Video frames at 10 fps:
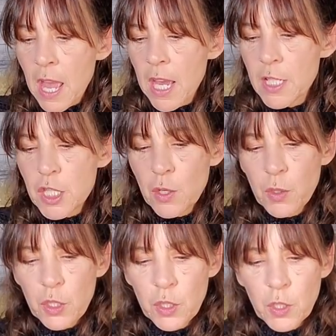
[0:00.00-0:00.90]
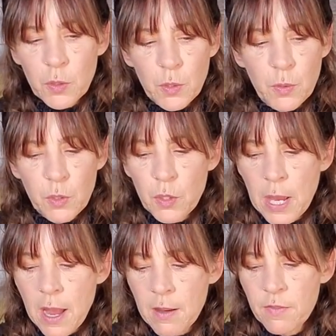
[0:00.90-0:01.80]
And so, you know, you
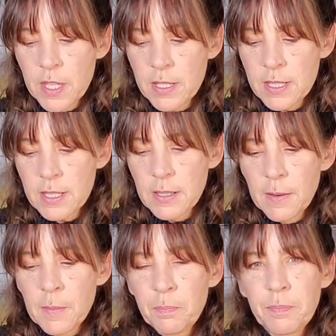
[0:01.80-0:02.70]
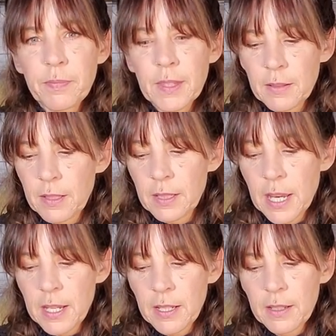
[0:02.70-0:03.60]
have this
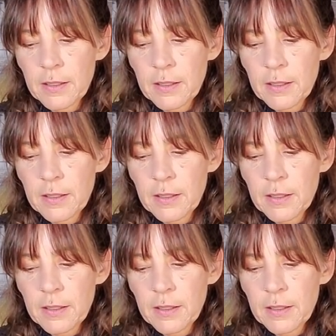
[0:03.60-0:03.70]
like